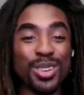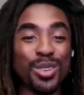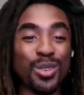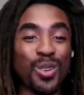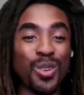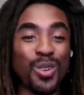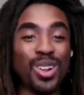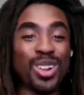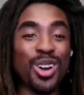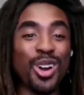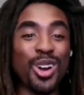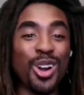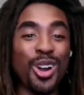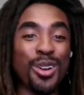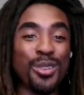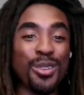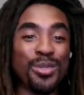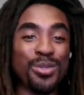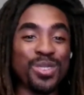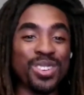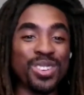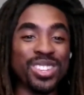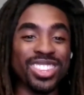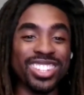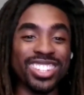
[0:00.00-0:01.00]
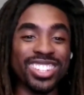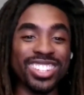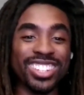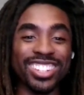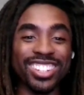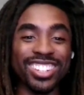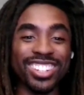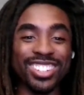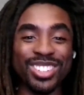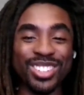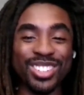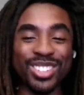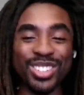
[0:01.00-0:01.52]
gonna run off with it.
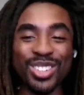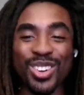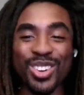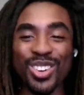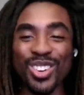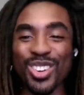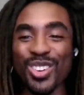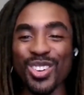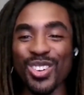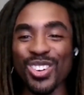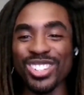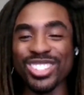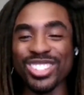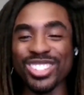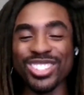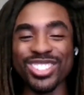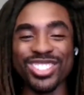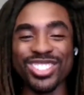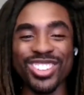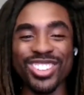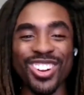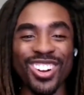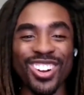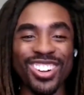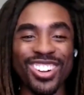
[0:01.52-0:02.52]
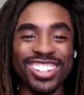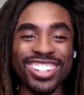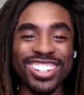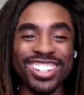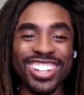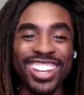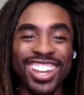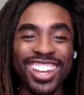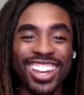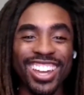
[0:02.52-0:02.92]
You don't know what you started.